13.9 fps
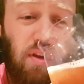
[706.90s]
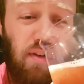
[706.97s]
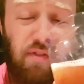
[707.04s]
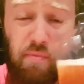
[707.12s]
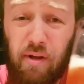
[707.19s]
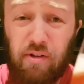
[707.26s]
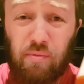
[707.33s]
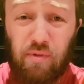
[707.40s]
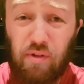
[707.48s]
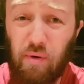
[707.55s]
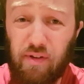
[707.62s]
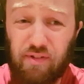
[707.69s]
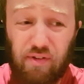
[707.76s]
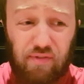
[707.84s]
Fermented with
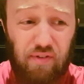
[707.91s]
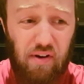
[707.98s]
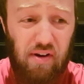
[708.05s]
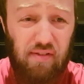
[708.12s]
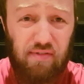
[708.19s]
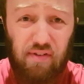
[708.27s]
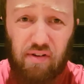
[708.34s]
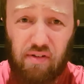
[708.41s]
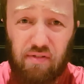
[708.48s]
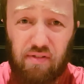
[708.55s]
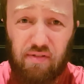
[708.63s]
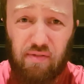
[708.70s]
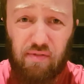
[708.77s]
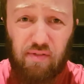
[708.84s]
USO5. I know
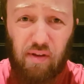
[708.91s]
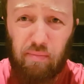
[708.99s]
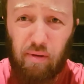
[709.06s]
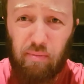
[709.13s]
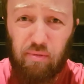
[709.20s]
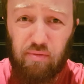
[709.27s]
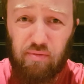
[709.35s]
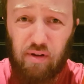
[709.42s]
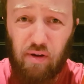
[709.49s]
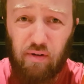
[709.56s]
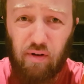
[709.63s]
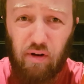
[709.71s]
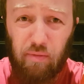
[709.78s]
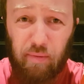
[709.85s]
there's some people
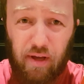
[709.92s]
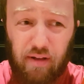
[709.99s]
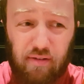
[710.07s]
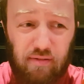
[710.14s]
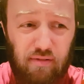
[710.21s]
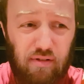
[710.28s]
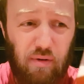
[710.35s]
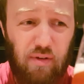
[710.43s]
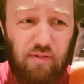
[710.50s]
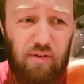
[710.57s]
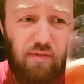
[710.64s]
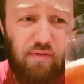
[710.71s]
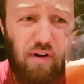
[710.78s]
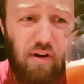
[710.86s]
going on about
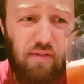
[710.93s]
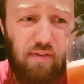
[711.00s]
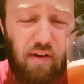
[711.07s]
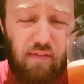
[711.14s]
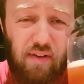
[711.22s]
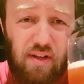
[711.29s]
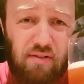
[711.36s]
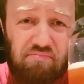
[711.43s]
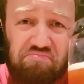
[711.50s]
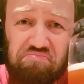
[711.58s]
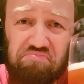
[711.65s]
USO5 having,